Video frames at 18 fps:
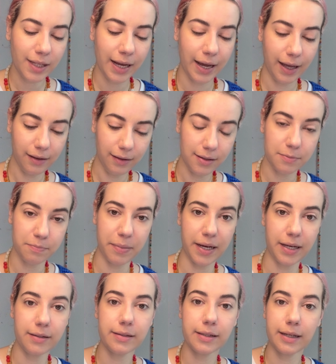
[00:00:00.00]
And this
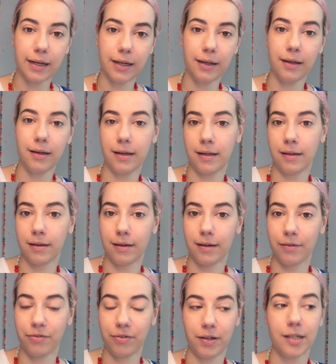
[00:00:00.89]
basically, in the
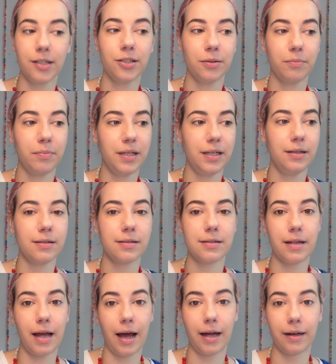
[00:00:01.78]
definition,
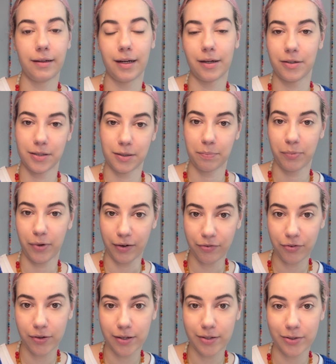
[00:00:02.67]
means that there is a
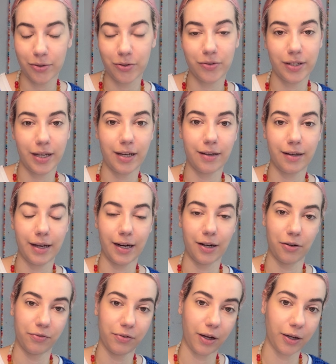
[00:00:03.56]
preference to take
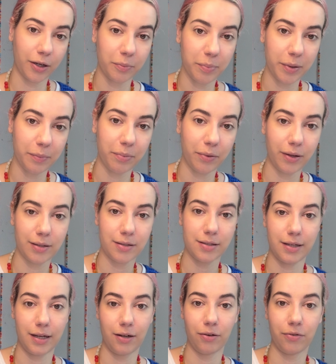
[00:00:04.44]
care of other people
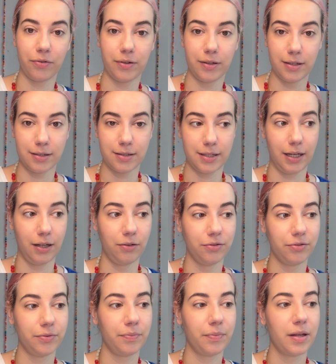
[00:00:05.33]
instead of the
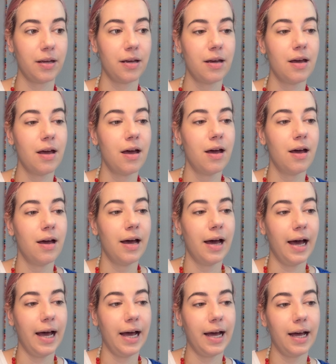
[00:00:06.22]
self.
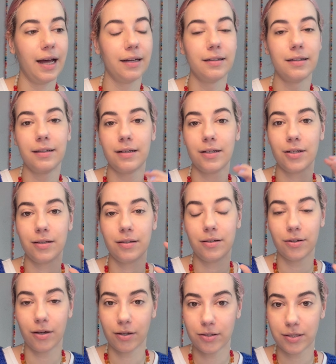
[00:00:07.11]
And the
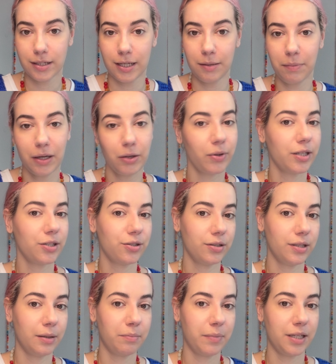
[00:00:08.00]
Young Schema
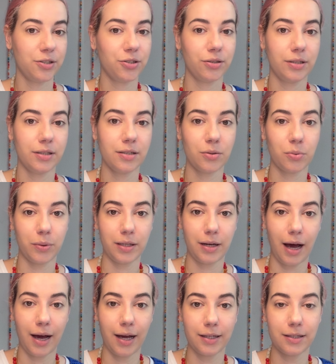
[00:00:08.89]
questionnaire measured this
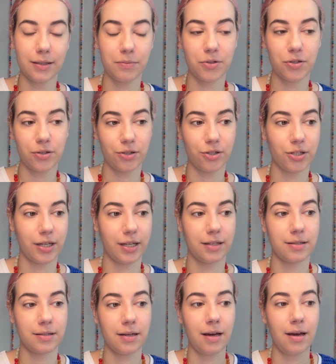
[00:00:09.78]
with items such
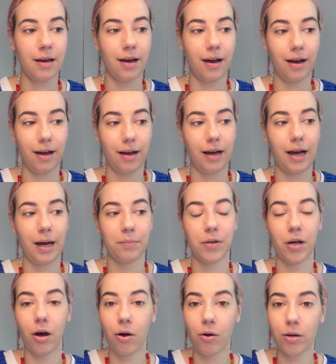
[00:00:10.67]
as,
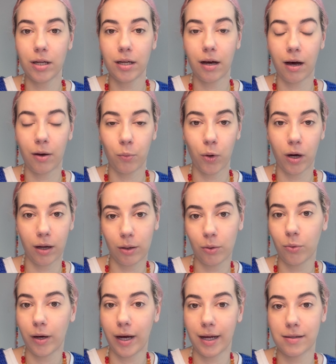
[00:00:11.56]
I'm the only
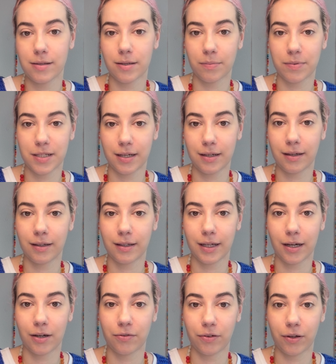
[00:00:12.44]
one who ends up taking
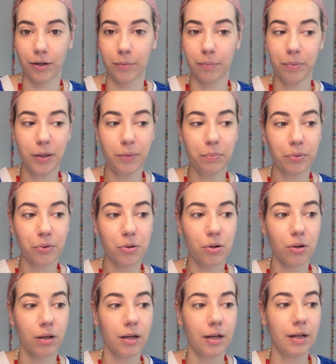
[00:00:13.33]
care of other
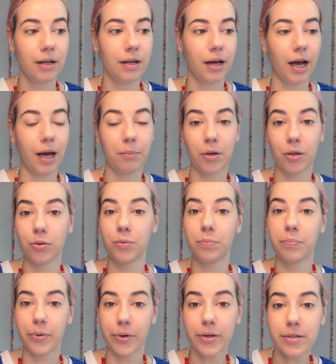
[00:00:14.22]
people. I'm a
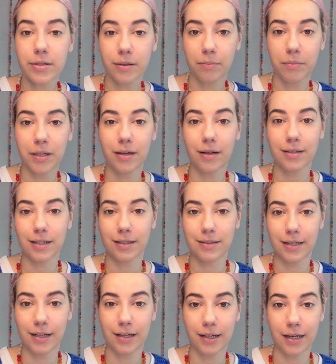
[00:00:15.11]
good person because I
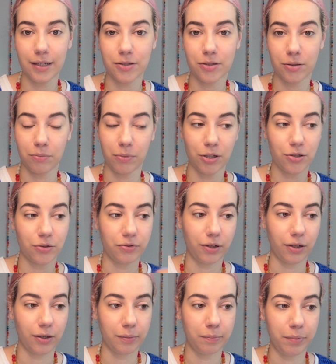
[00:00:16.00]
take care so much of
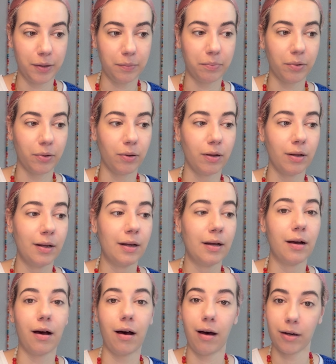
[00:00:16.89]
other people.
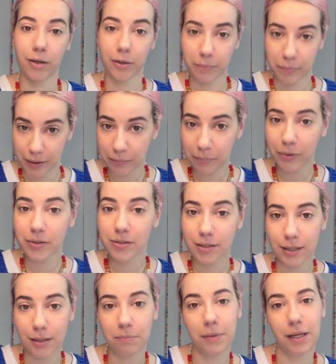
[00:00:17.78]
Other people
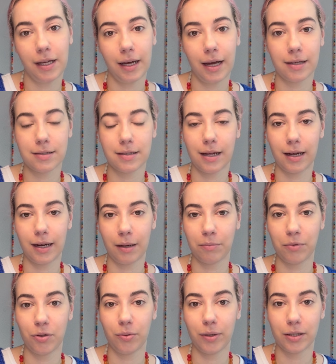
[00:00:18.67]
see me as that
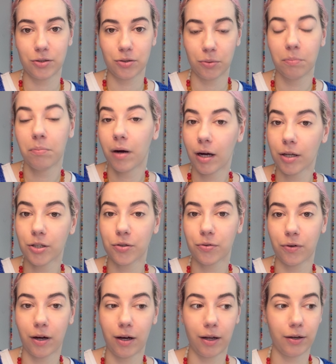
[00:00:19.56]
I'm doing too much
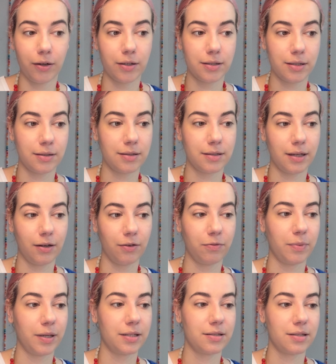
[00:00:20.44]
for others instead of
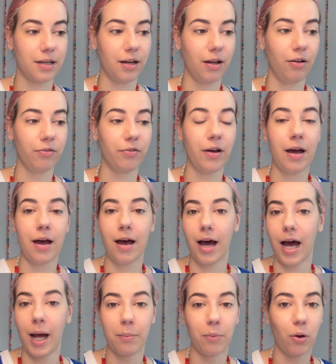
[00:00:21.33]
myself.
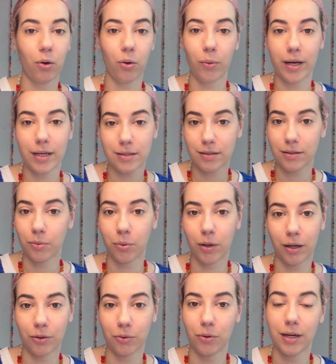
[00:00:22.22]
I'm always the
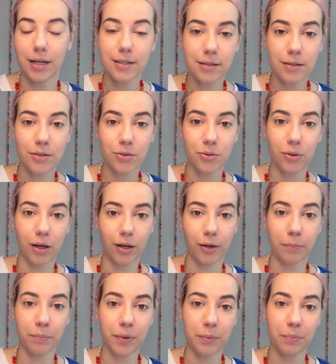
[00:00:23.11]
one who listens to
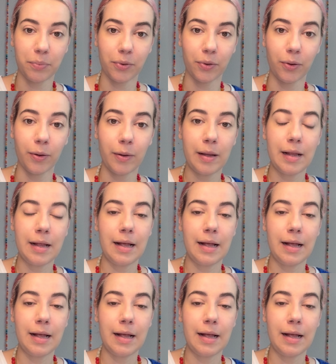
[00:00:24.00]
other people.